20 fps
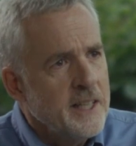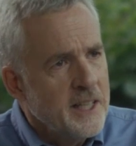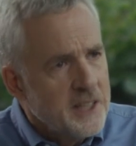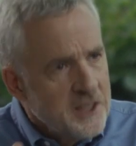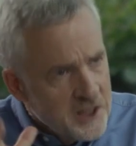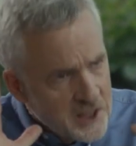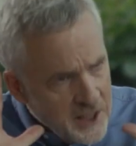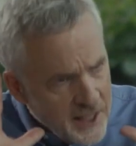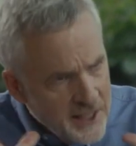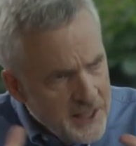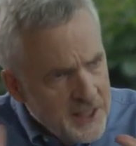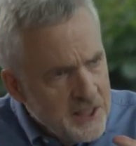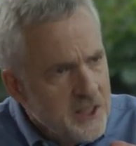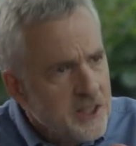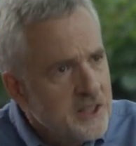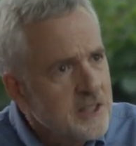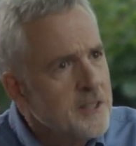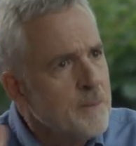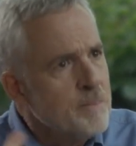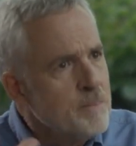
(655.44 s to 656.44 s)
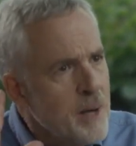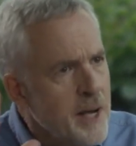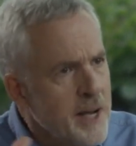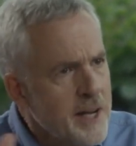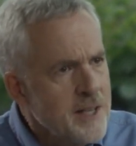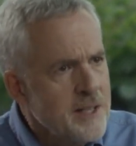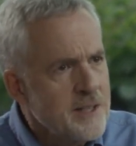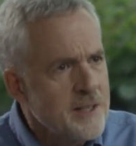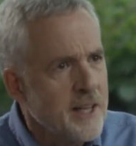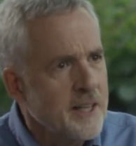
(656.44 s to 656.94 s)
It changes the
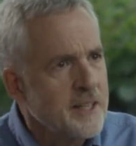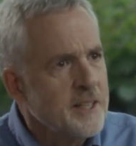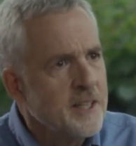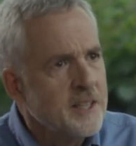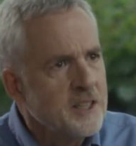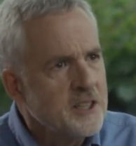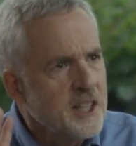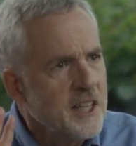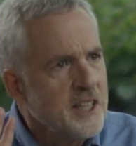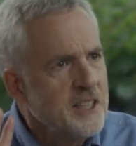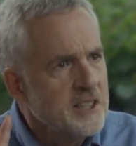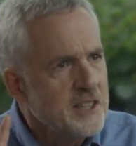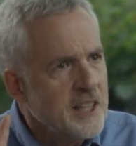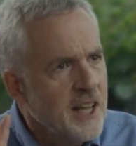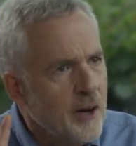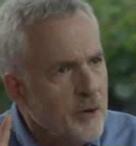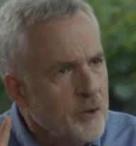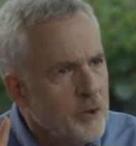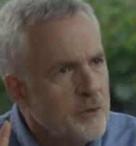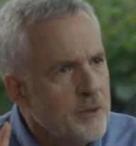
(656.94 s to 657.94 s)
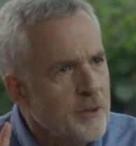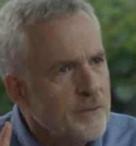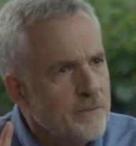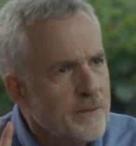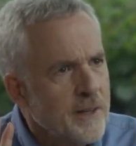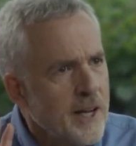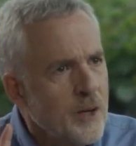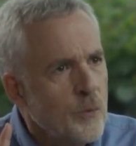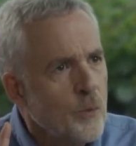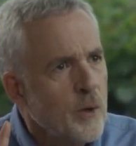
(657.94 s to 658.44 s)
mindset, and it changes how you
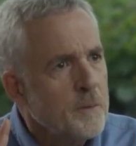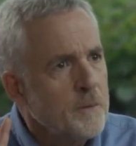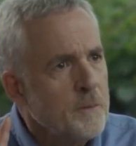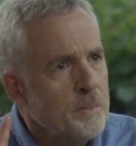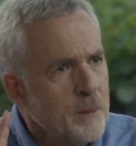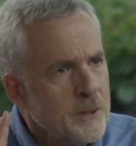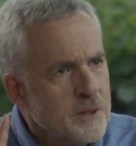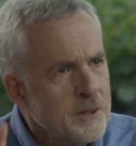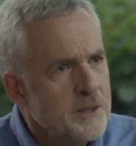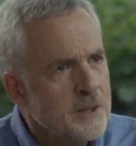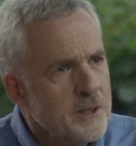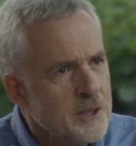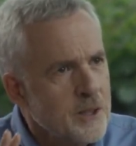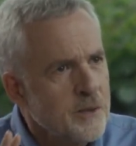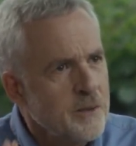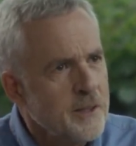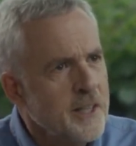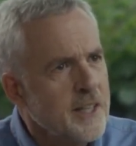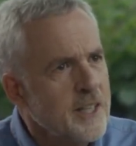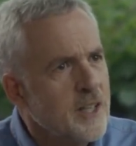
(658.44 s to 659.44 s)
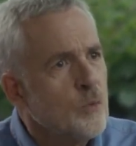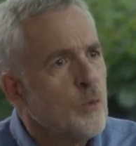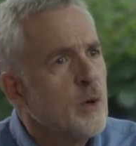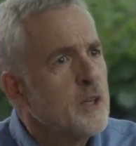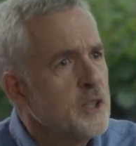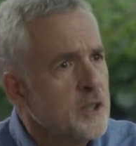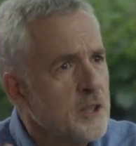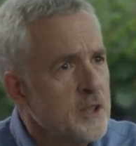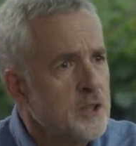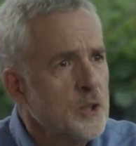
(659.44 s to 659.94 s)
define what business you're in and
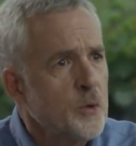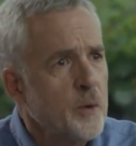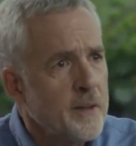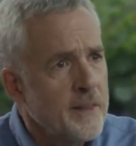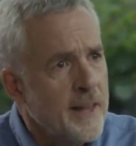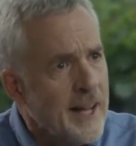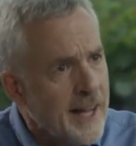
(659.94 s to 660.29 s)
what you're doing.